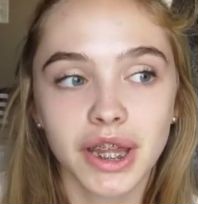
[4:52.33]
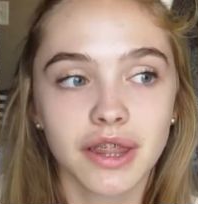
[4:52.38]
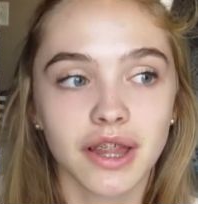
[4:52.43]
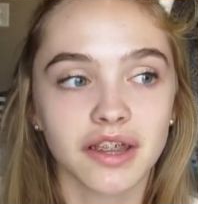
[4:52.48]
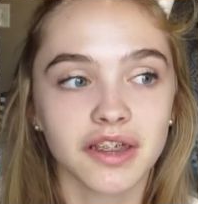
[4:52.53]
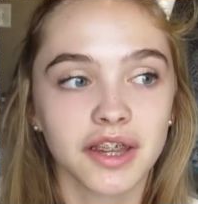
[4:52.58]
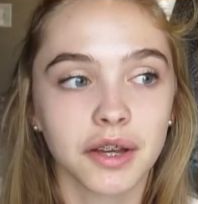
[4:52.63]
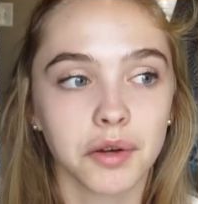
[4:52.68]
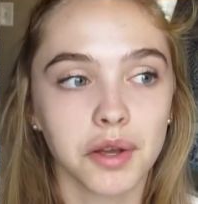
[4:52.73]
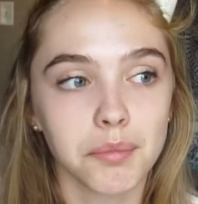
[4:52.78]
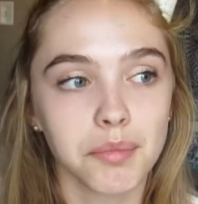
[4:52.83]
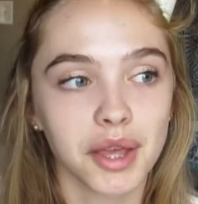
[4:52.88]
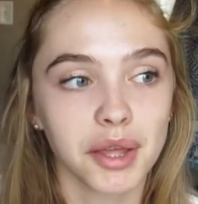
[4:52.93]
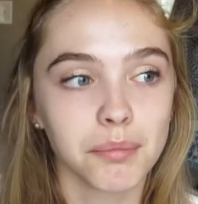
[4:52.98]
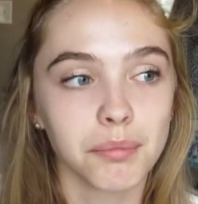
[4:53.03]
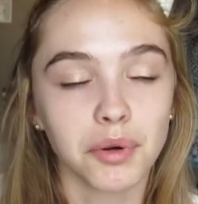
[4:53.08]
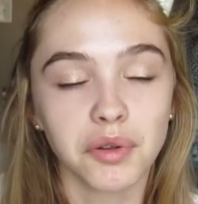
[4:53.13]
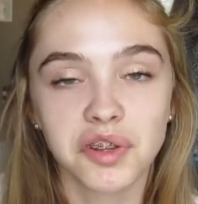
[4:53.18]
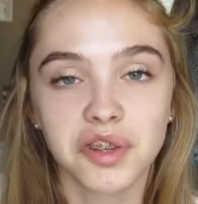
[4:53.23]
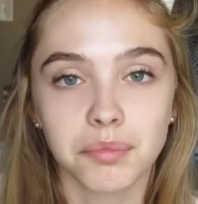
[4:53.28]
That's how I made
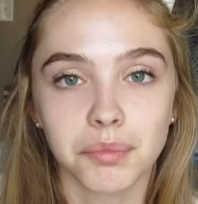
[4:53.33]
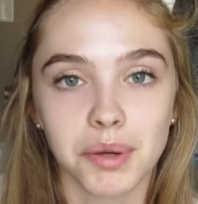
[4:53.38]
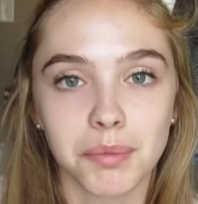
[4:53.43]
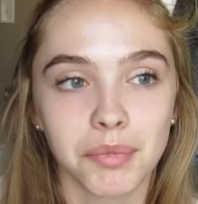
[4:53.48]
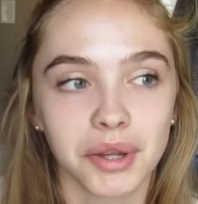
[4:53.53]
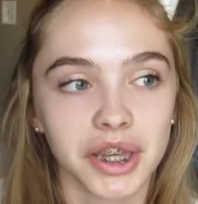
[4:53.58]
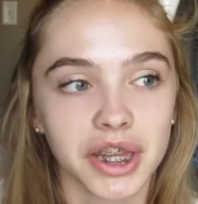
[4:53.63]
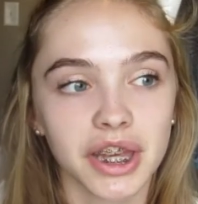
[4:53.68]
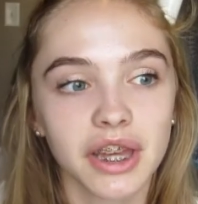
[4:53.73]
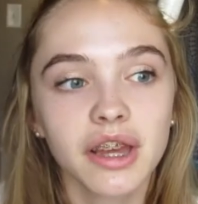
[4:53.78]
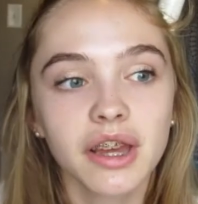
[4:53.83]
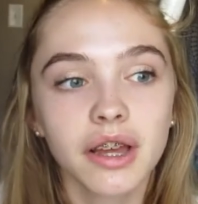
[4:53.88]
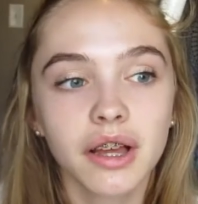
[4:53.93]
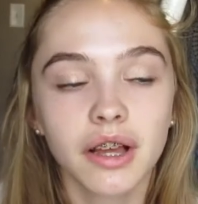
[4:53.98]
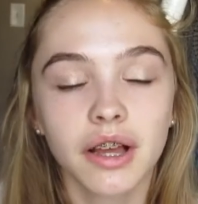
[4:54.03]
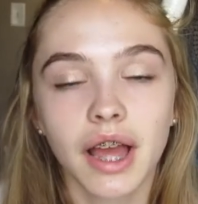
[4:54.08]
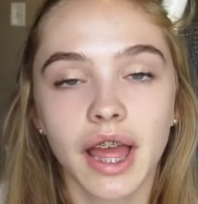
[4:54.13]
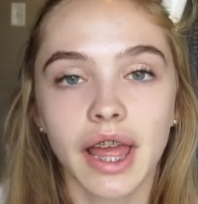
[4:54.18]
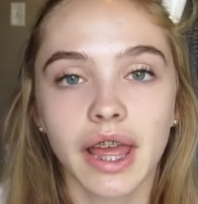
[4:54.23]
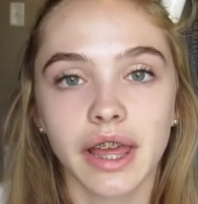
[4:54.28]
most of my money,
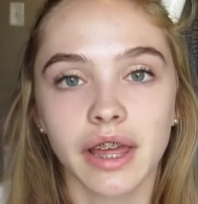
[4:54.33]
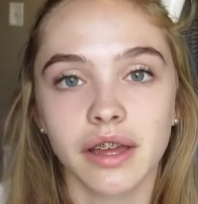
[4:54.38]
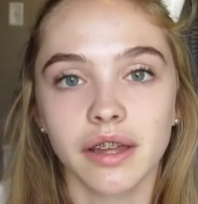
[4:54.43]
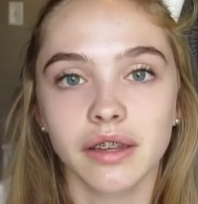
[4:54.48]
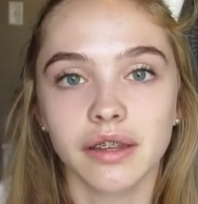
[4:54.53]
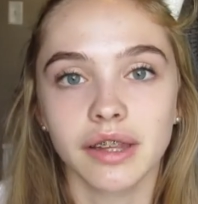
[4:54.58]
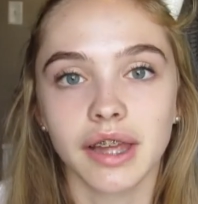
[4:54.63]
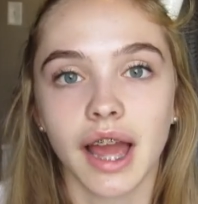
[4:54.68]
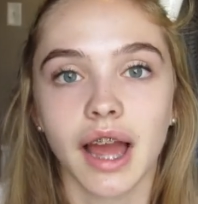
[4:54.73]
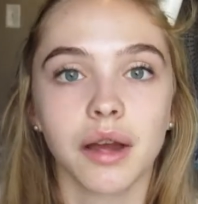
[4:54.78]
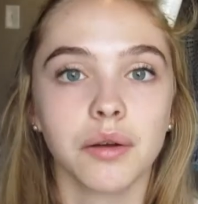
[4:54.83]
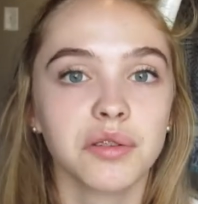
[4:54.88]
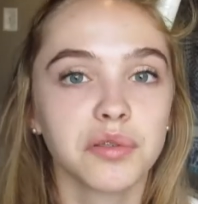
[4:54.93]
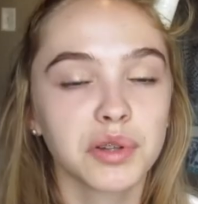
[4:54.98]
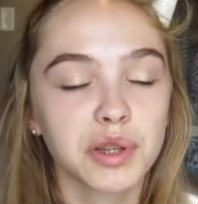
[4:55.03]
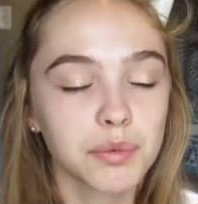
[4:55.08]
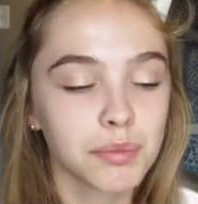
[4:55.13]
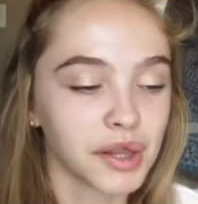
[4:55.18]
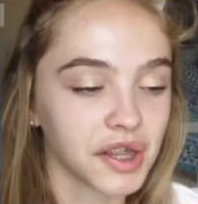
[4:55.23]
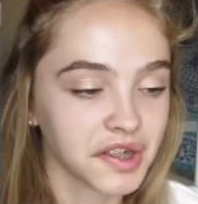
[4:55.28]
and yeah, I was
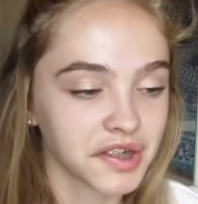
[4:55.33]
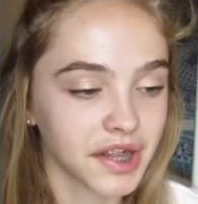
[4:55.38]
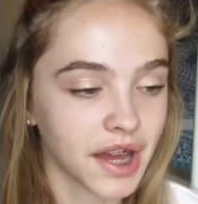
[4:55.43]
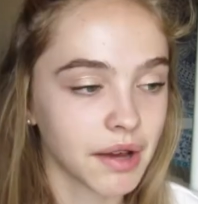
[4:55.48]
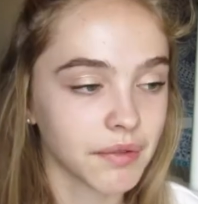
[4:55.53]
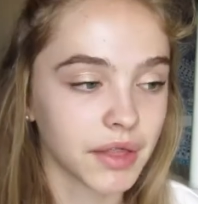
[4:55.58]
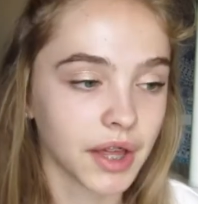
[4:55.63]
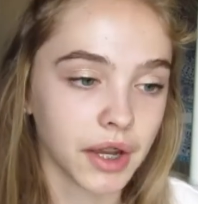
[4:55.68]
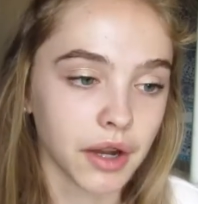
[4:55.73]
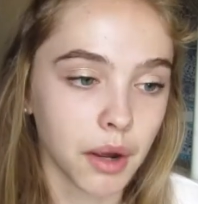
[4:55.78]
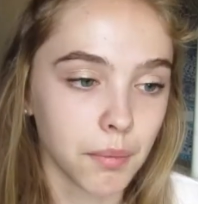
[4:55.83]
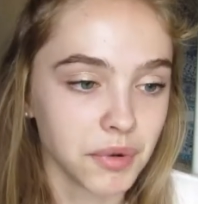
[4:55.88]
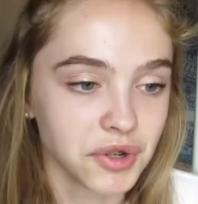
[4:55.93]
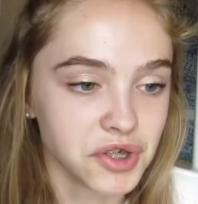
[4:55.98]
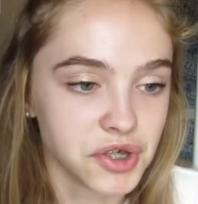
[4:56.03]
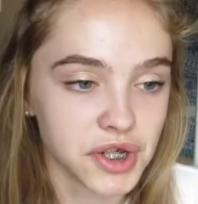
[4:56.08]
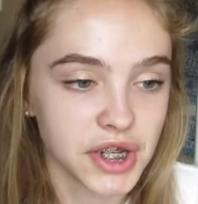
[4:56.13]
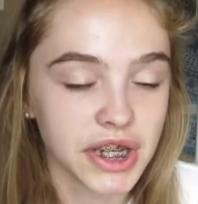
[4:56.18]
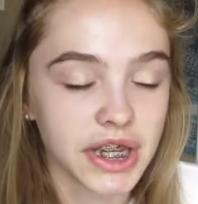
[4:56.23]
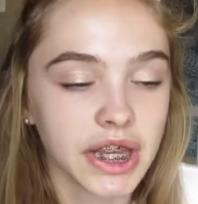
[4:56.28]
really blessed to have that
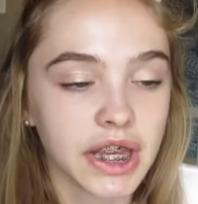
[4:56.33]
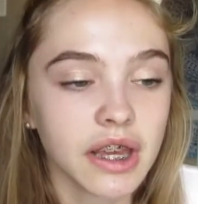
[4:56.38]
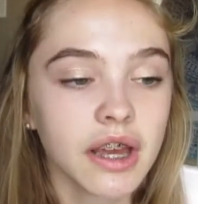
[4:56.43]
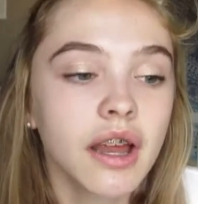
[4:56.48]
opportunity.